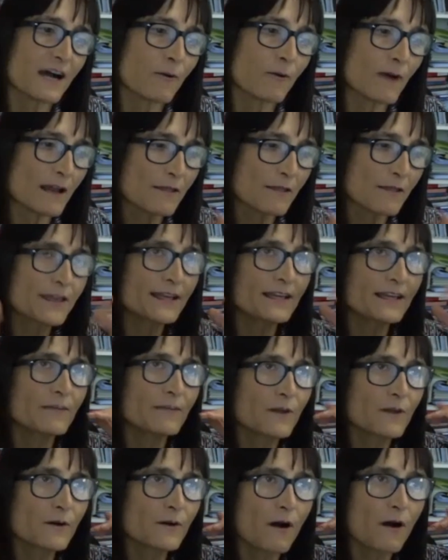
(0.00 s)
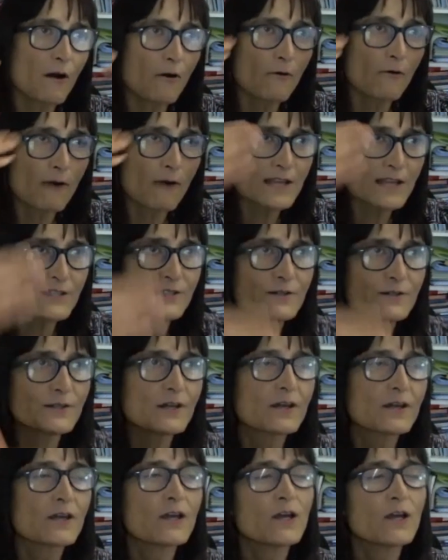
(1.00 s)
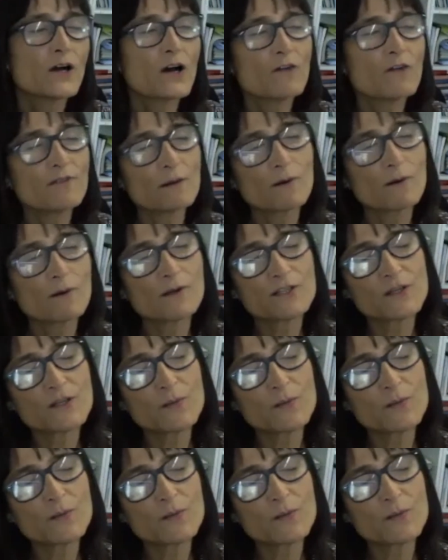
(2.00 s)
While thinking of the horizon of abolishing